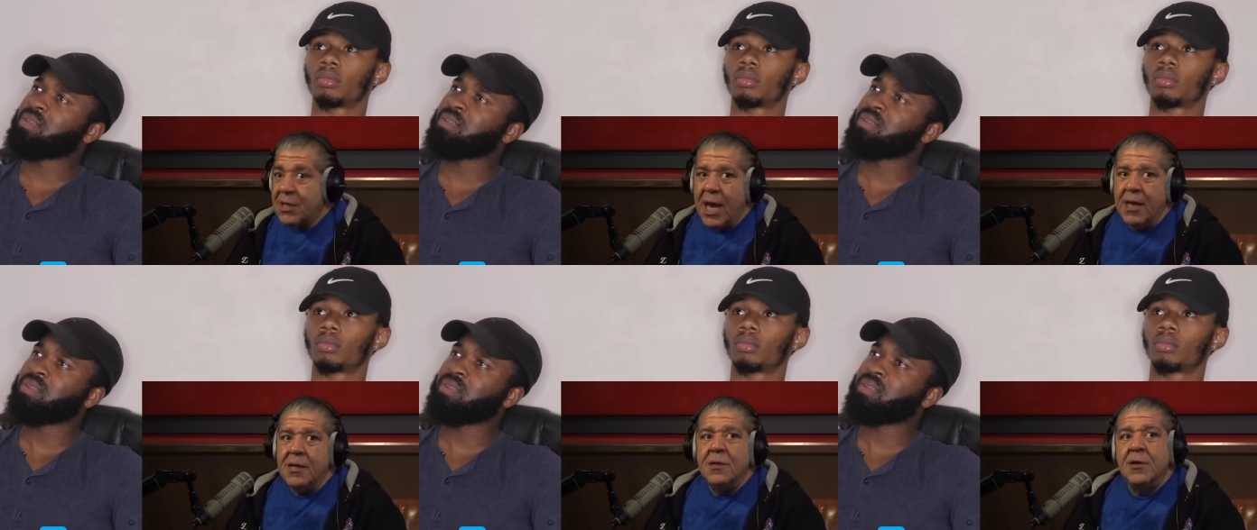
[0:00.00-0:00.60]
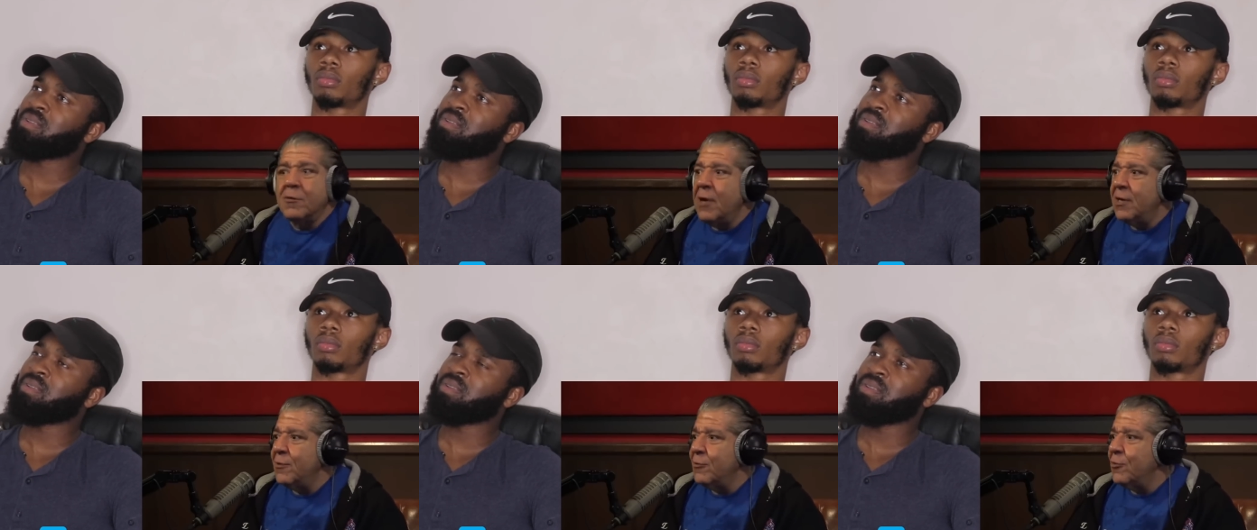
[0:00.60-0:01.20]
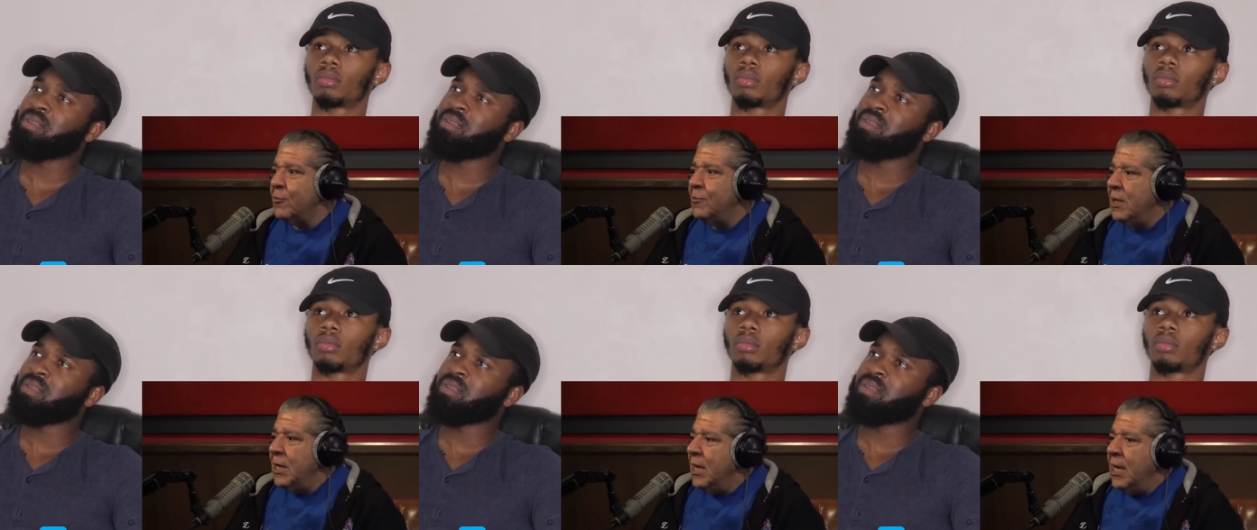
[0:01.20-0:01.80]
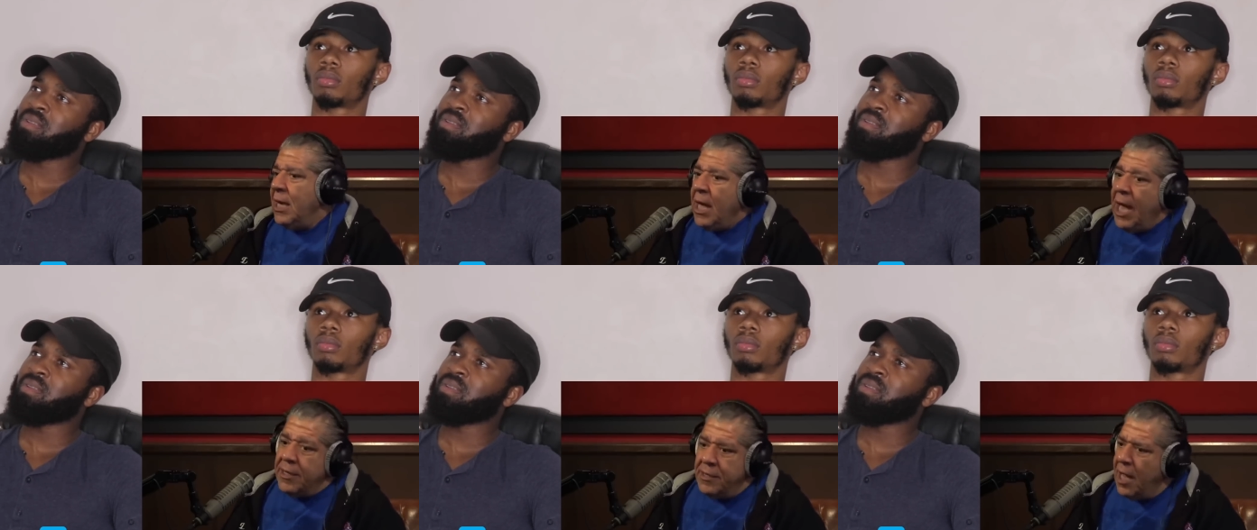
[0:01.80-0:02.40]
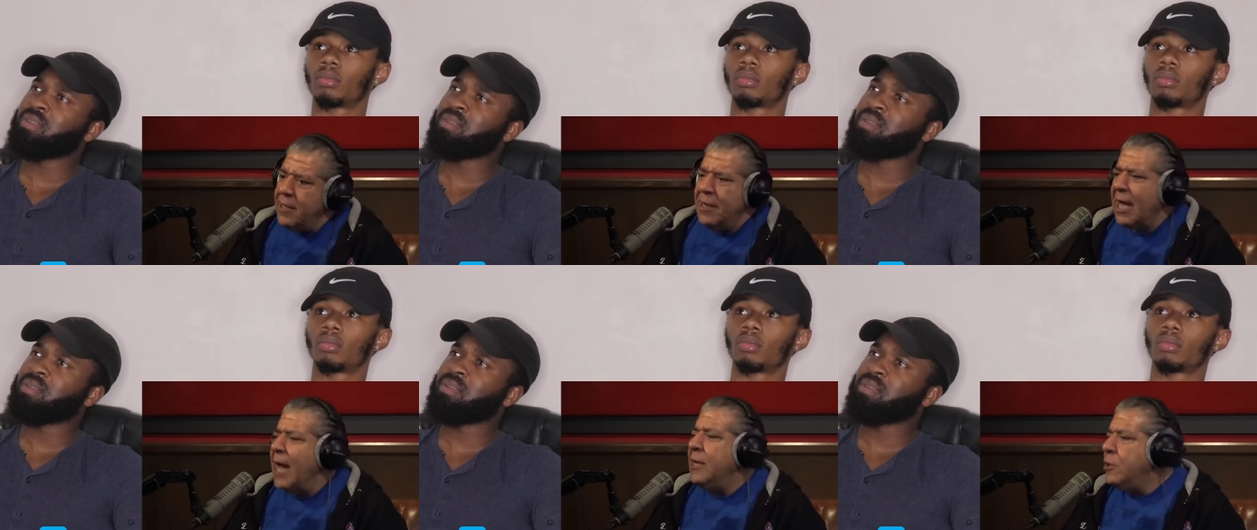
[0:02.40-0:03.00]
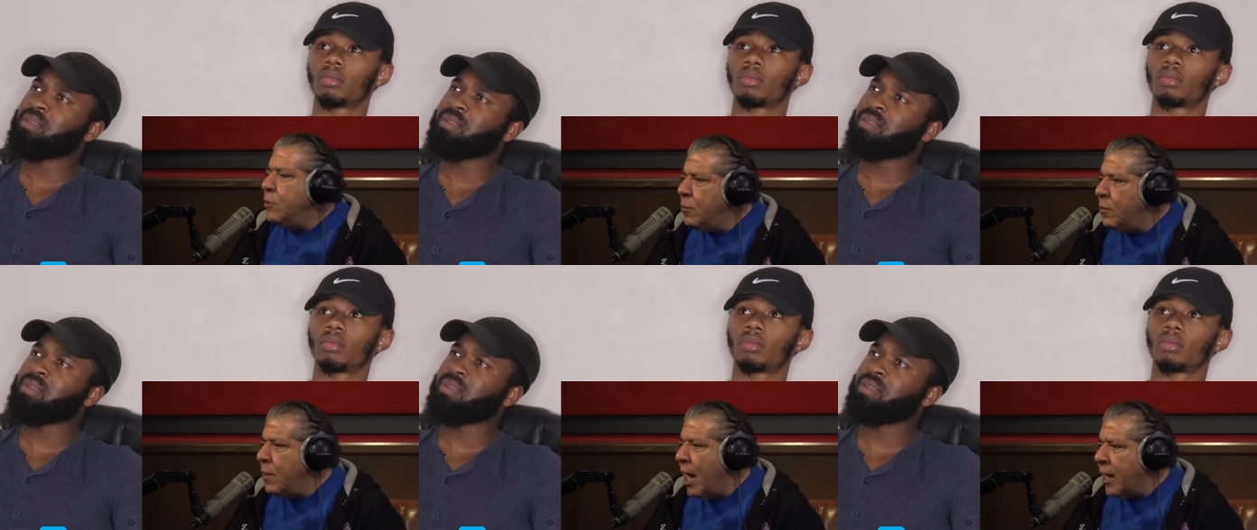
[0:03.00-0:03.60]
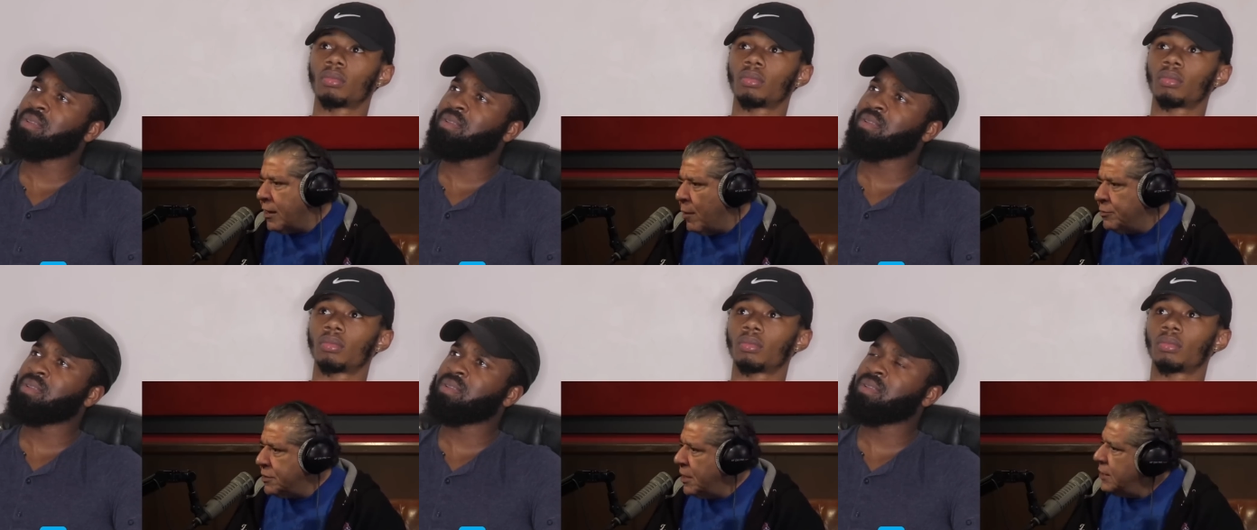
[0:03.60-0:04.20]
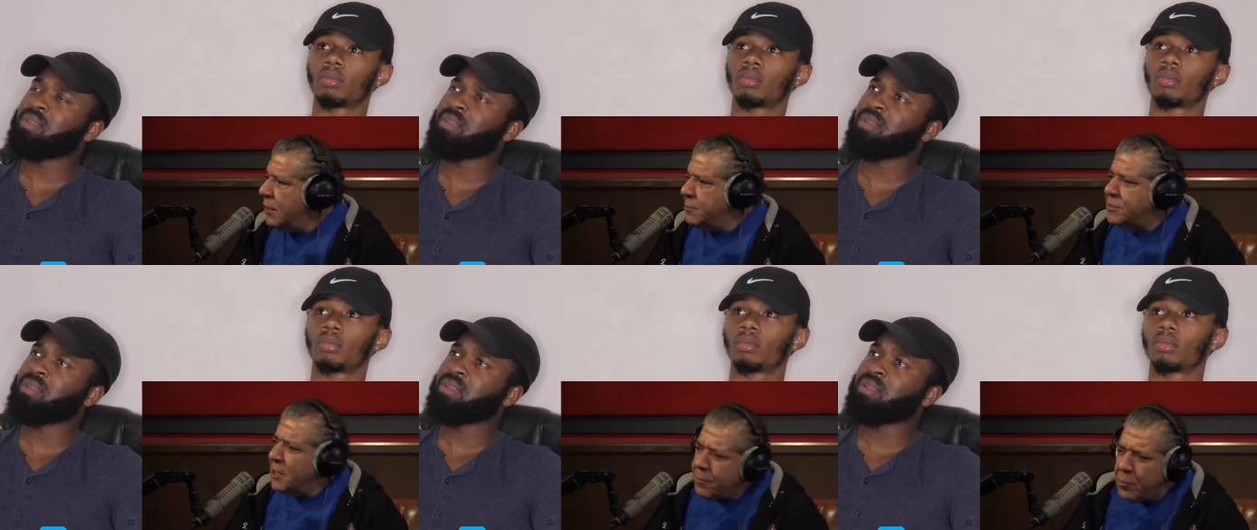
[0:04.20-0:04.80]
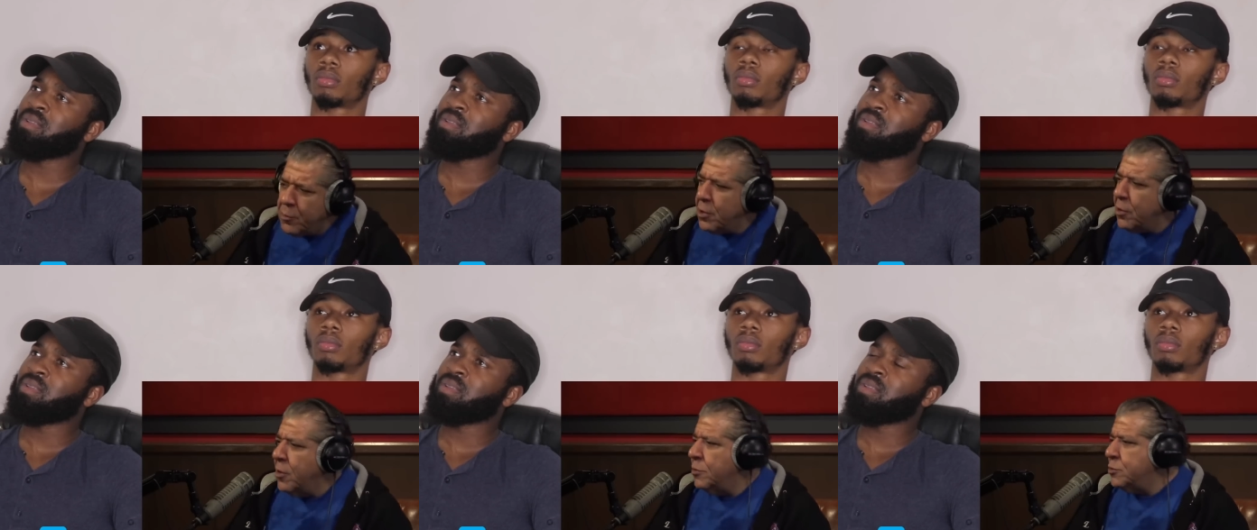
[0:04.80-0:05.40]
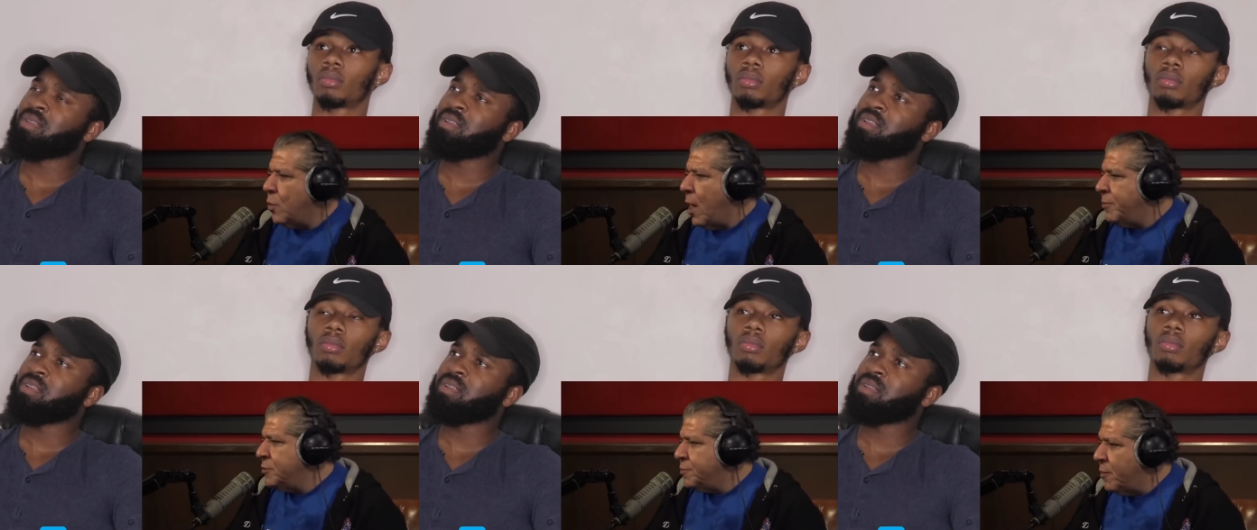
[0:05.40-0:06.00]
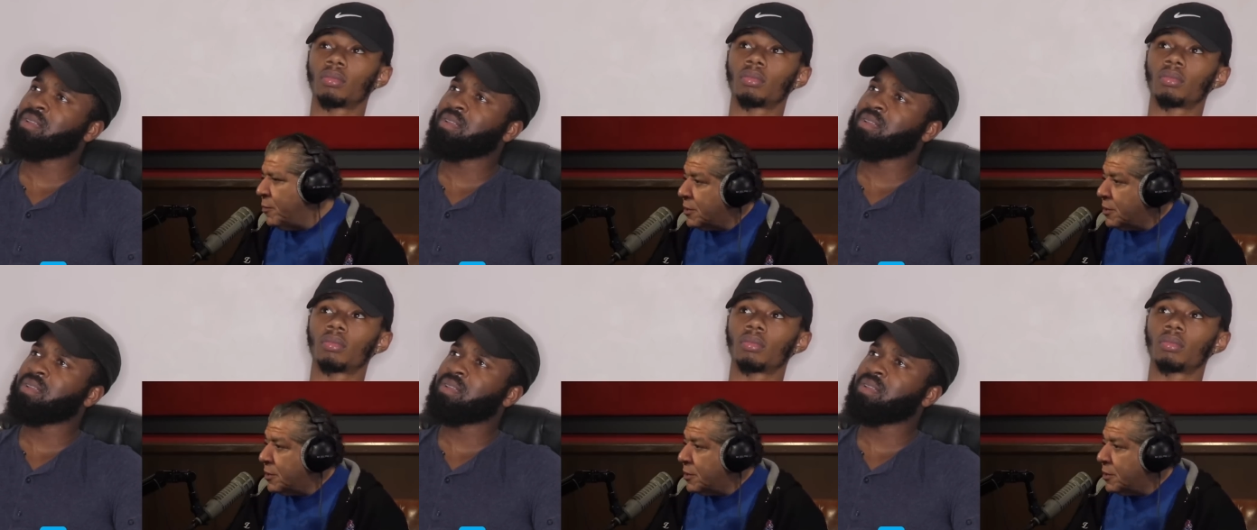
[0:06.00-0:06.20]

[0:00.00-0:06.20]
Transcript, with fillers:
Speaker 1: at it and look around the room. And not like I knew I, I was going to end up sleeping with her or swapping spit with her.